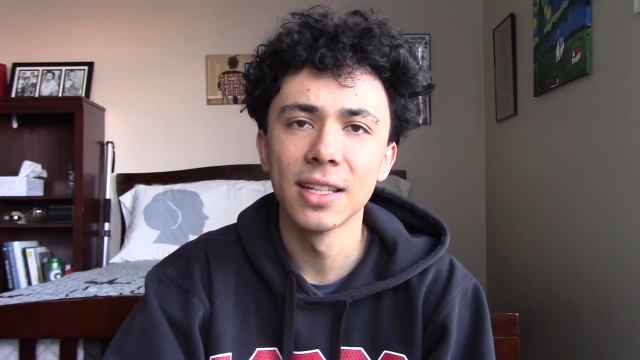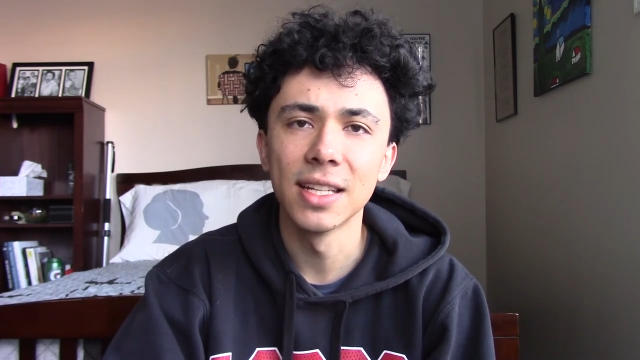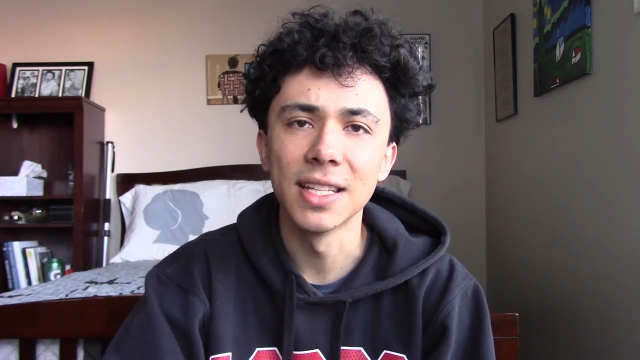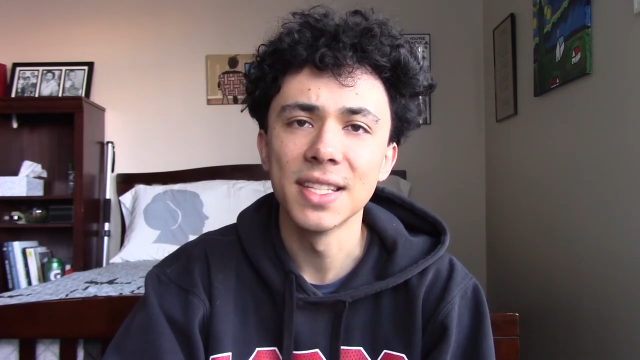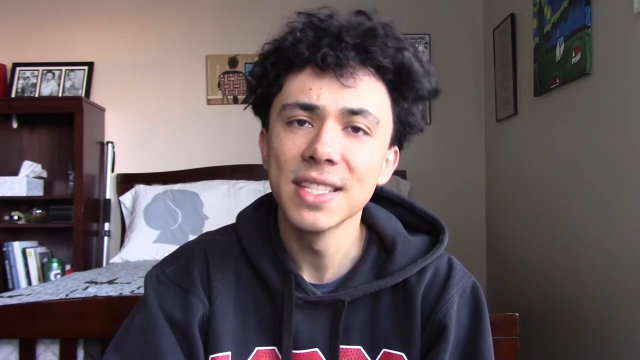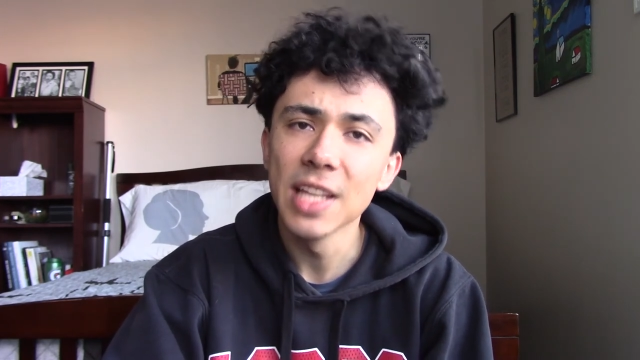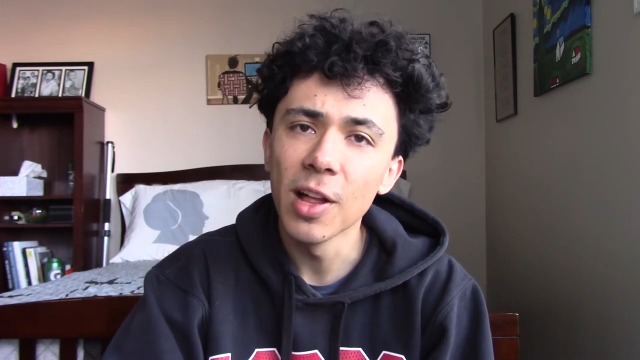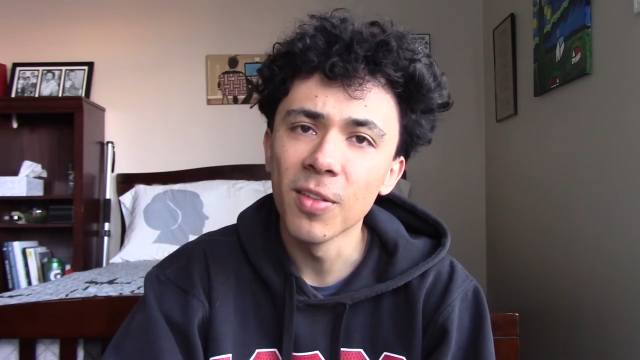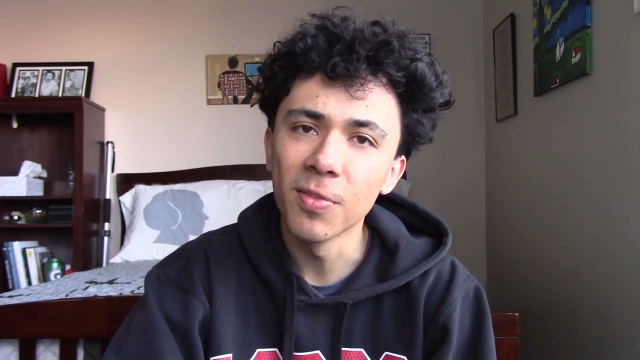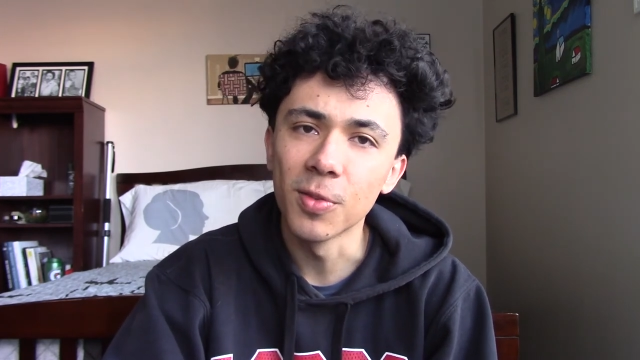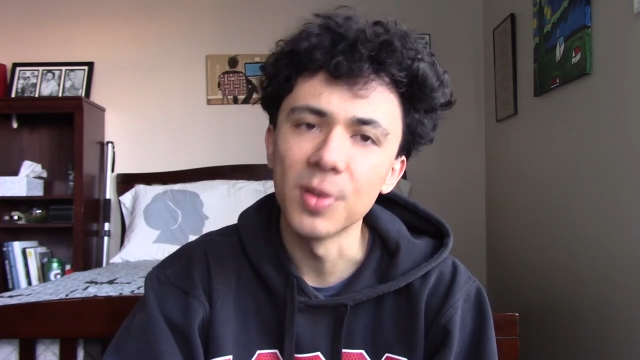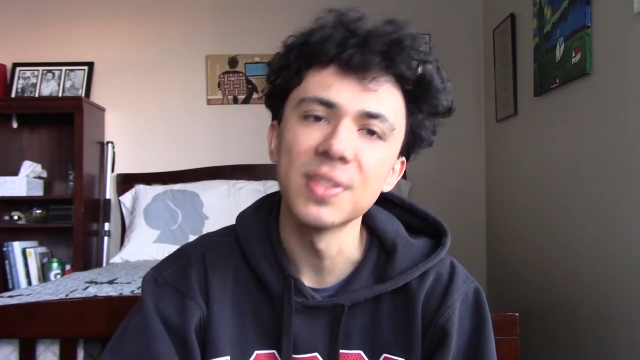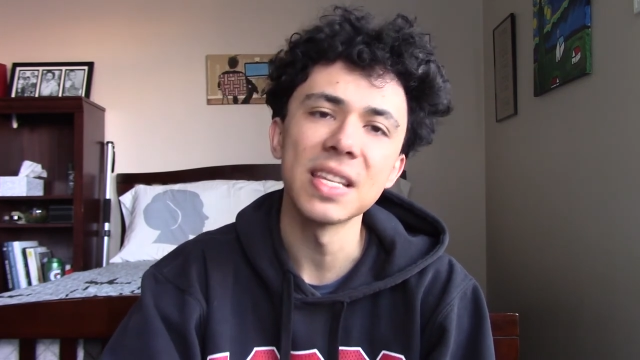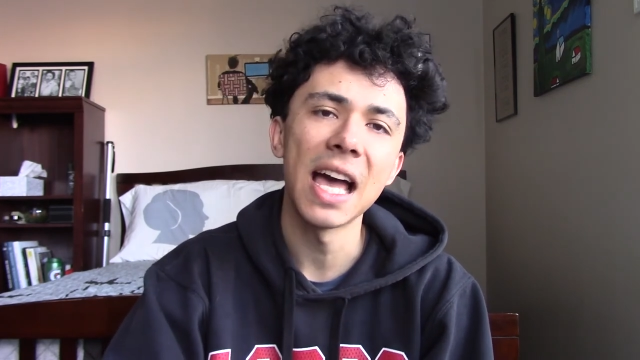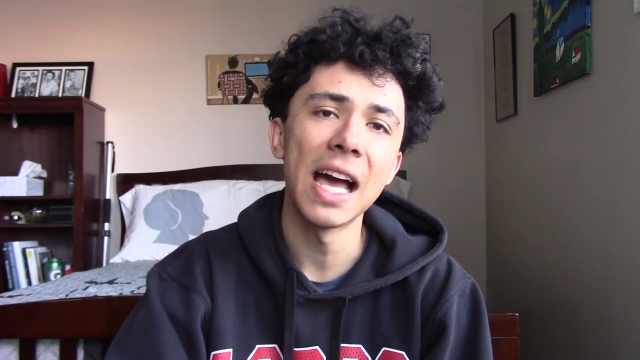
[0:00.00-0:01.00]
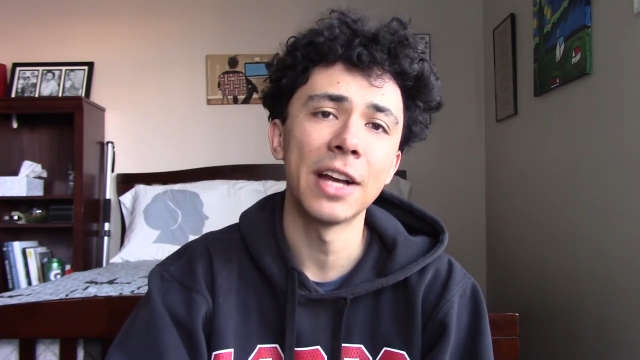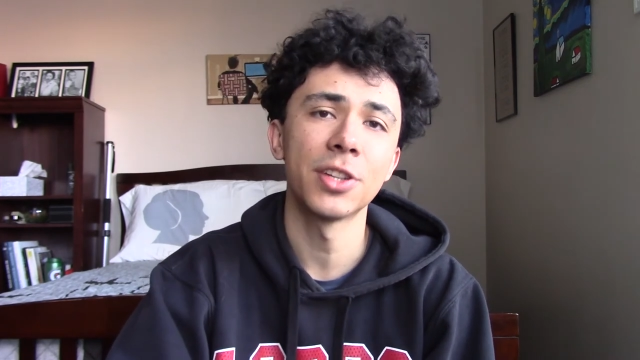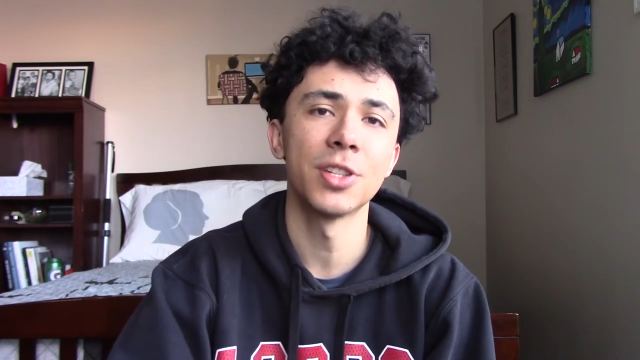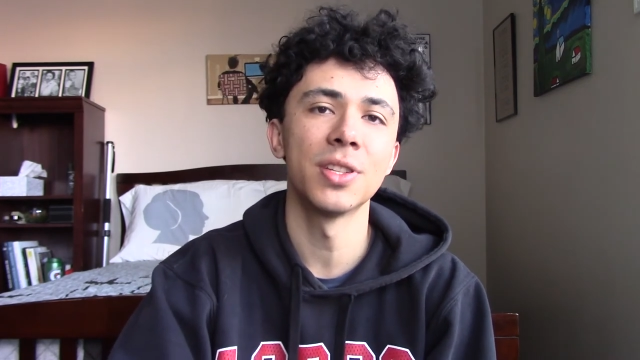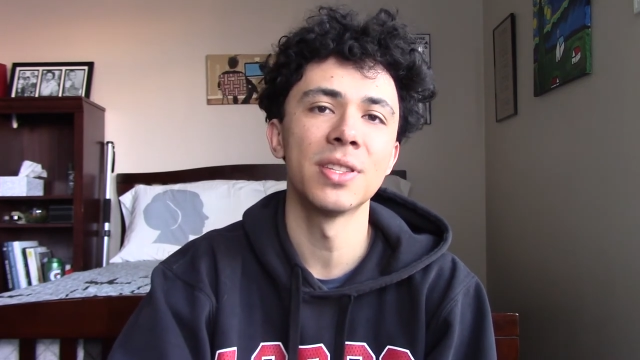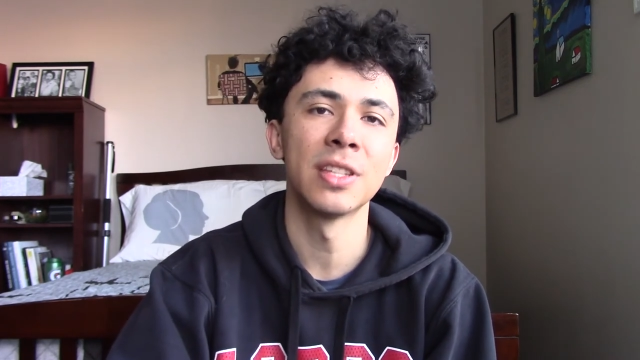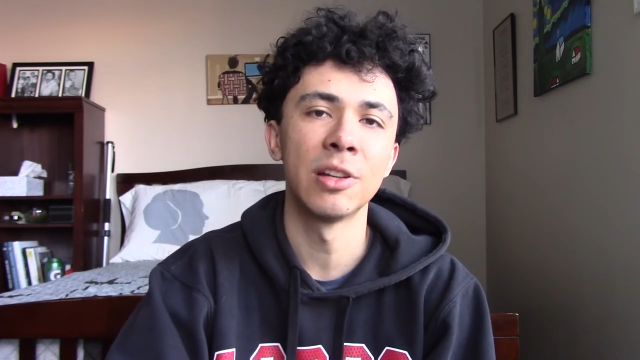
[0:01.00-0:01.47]
itself or its
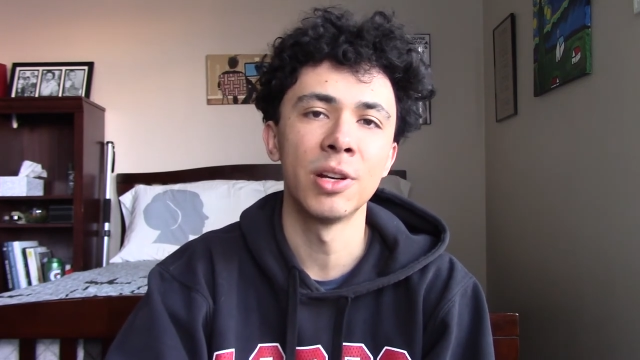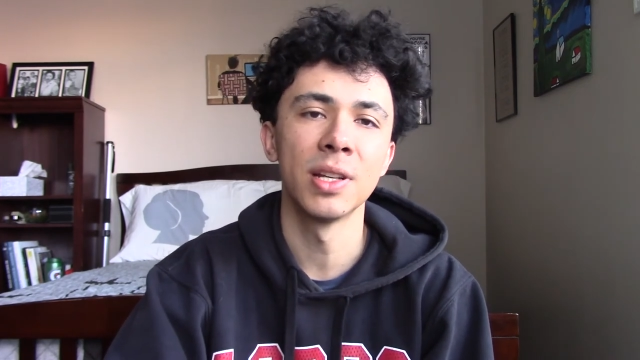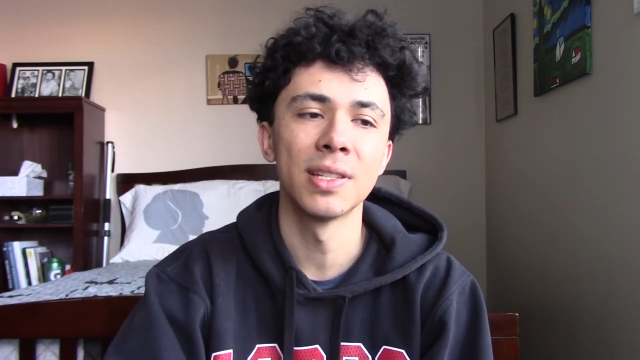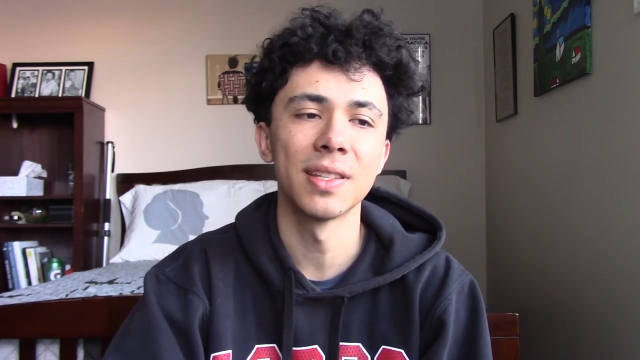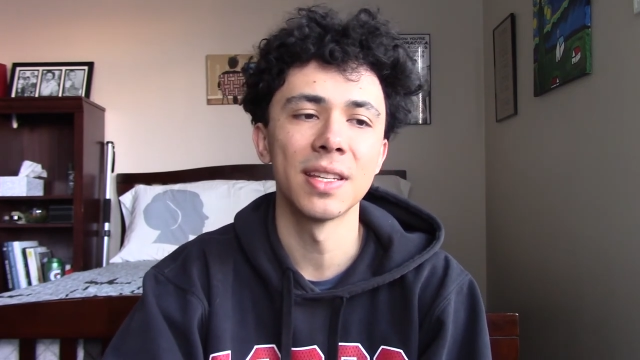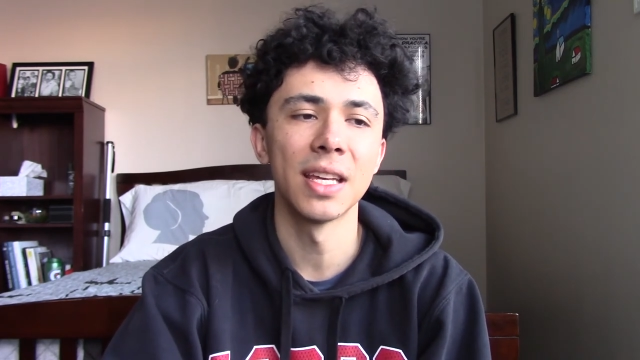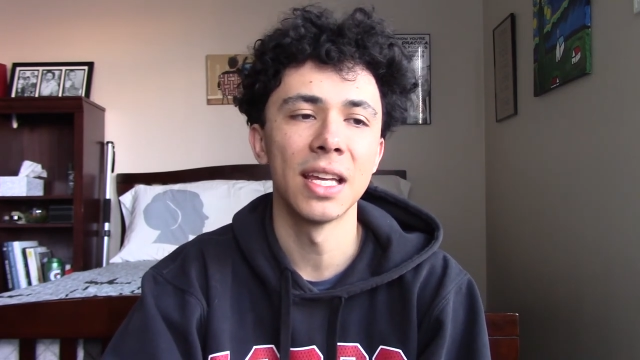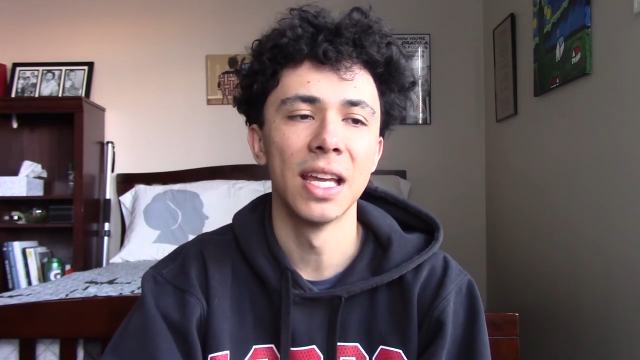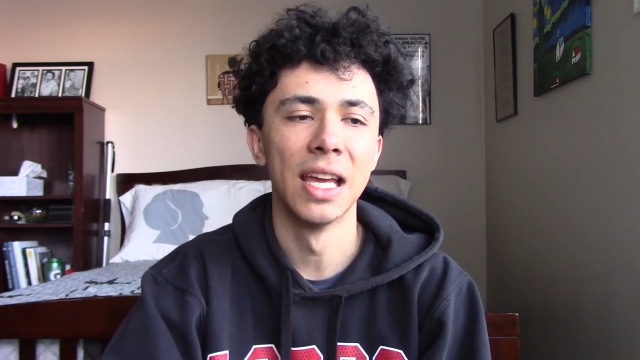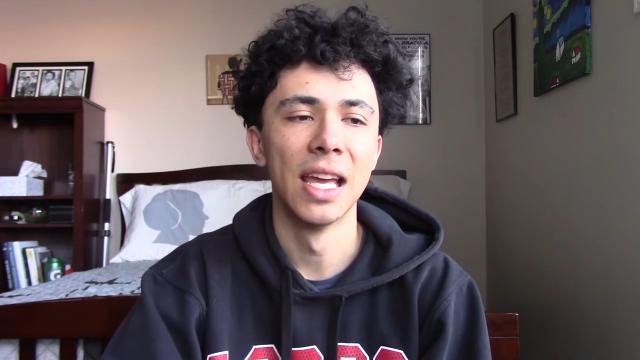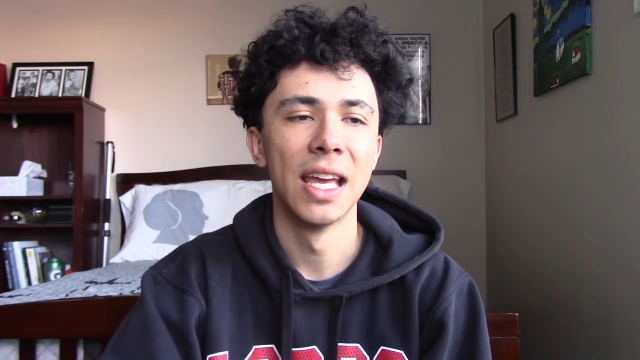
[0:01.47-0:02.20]
action seriously.